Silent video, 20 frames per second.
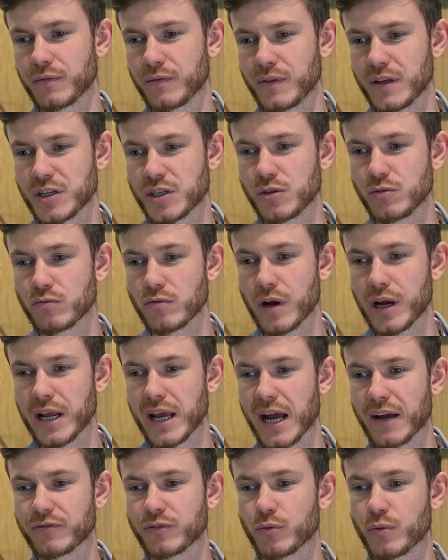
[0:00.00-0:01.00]
With this, you really
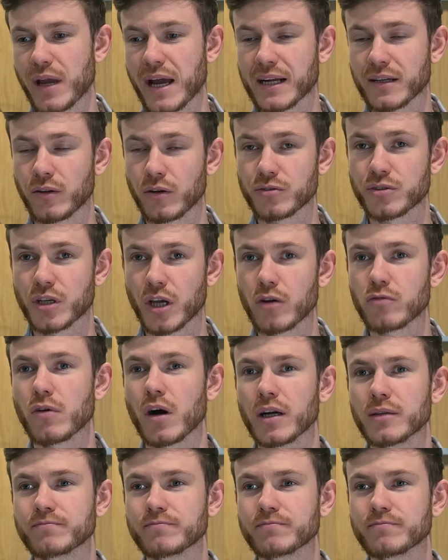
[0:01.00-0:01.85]
have to react not to go right.